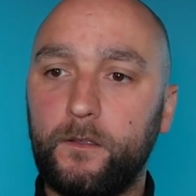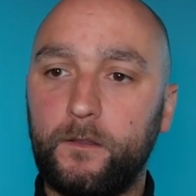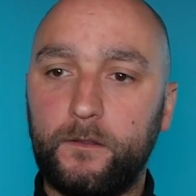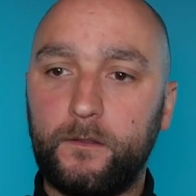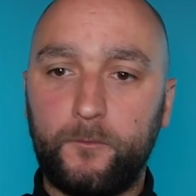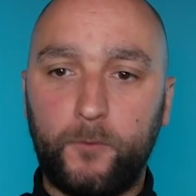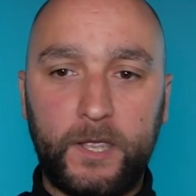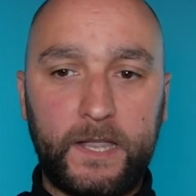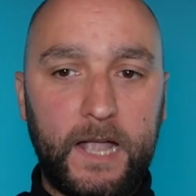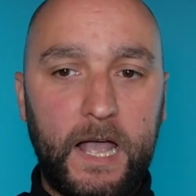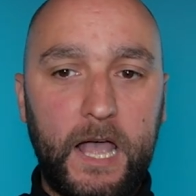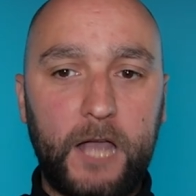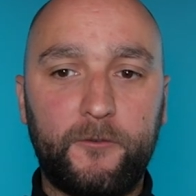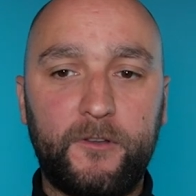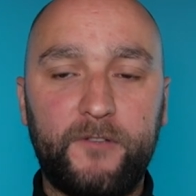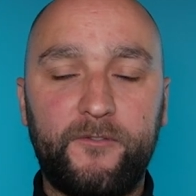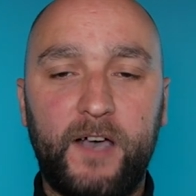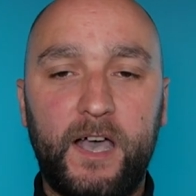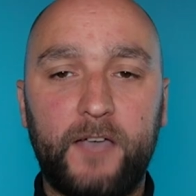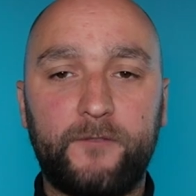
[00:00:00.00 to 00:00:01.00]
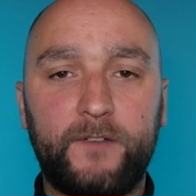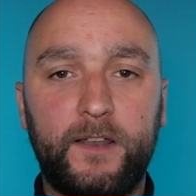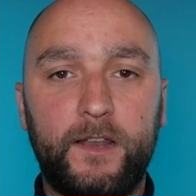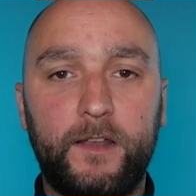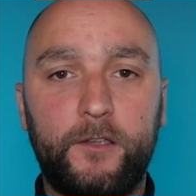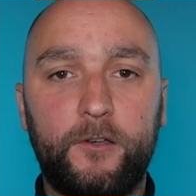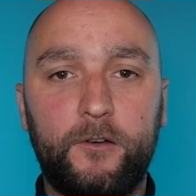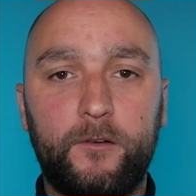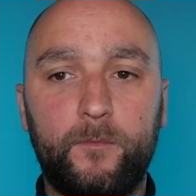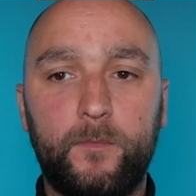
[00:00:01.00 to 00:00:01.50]
We can revive
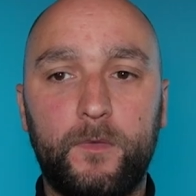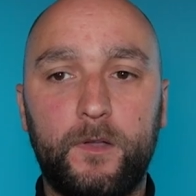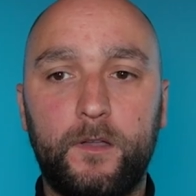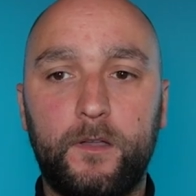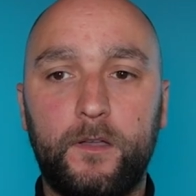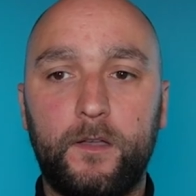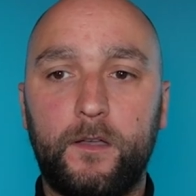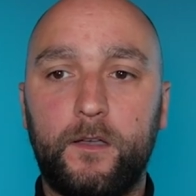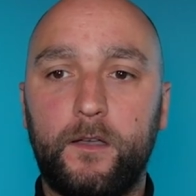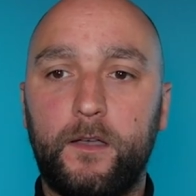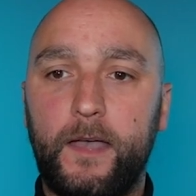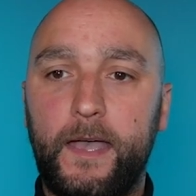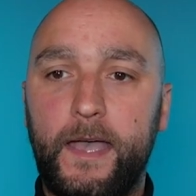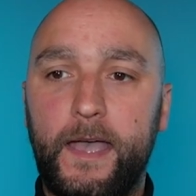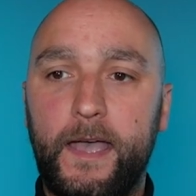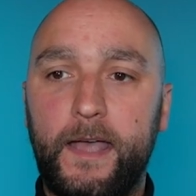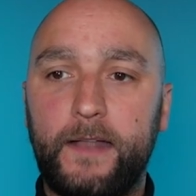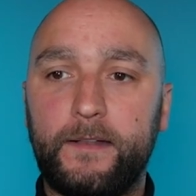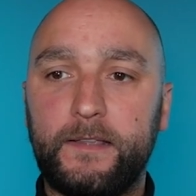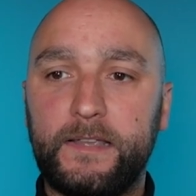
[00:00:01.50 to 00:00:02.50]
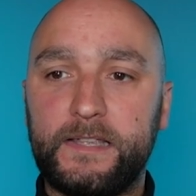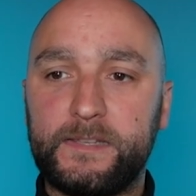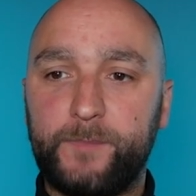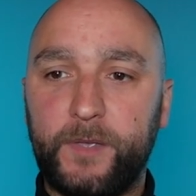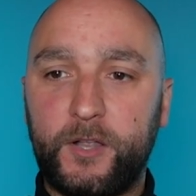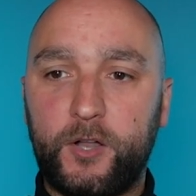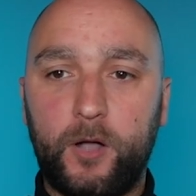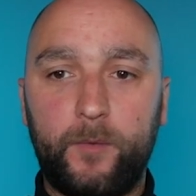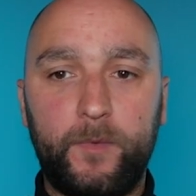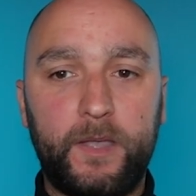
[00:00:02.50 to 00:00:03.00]
Lilium and is
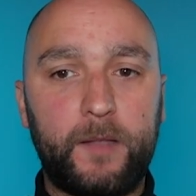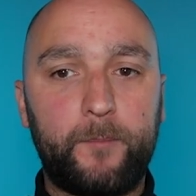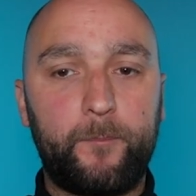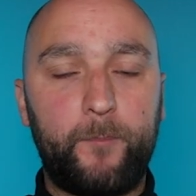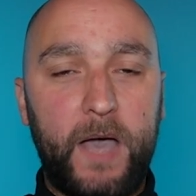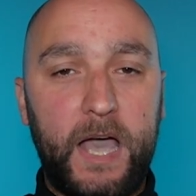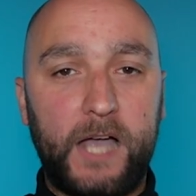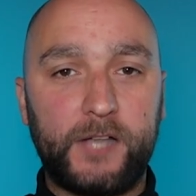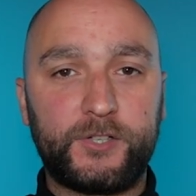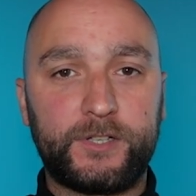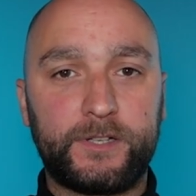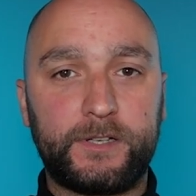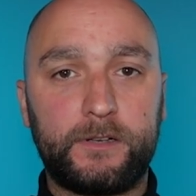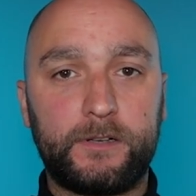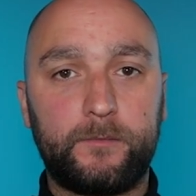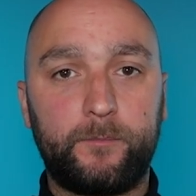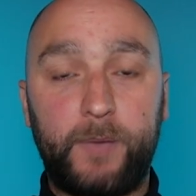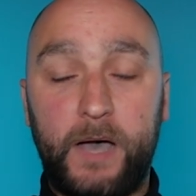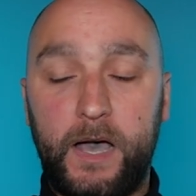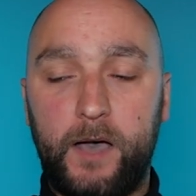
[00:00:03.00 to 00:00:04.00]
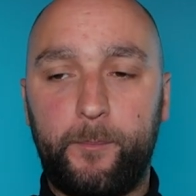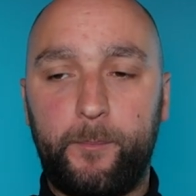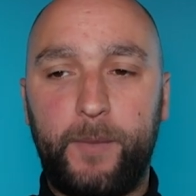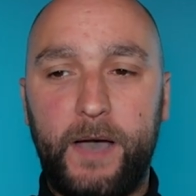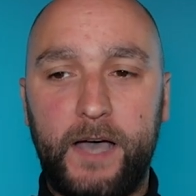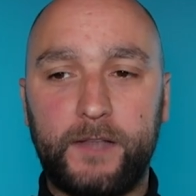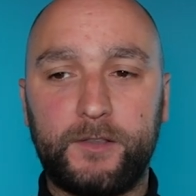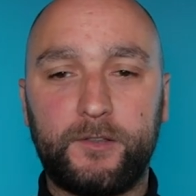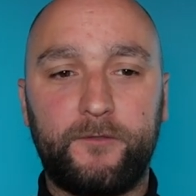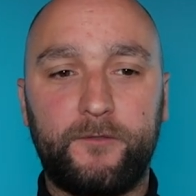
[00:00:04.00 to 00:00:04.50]
becoming part
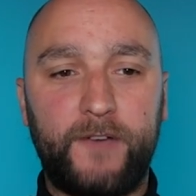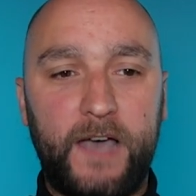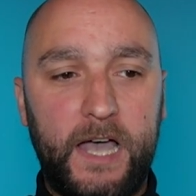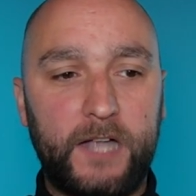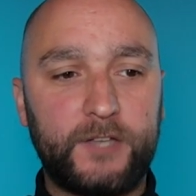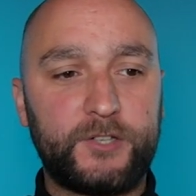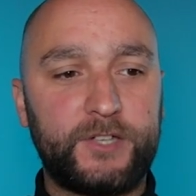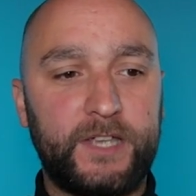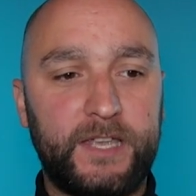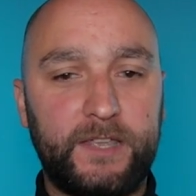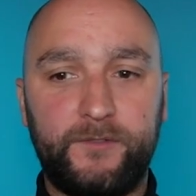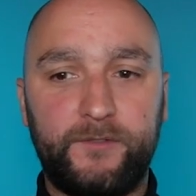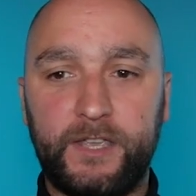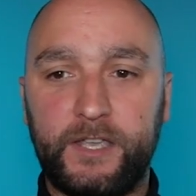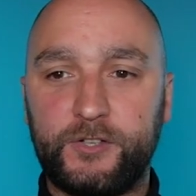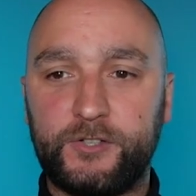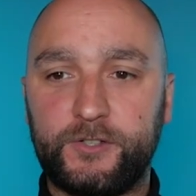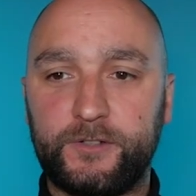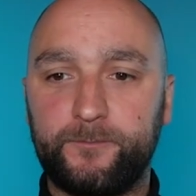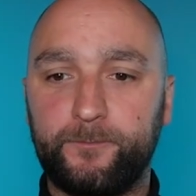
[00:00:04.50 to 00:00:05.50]
of Archer Aviation.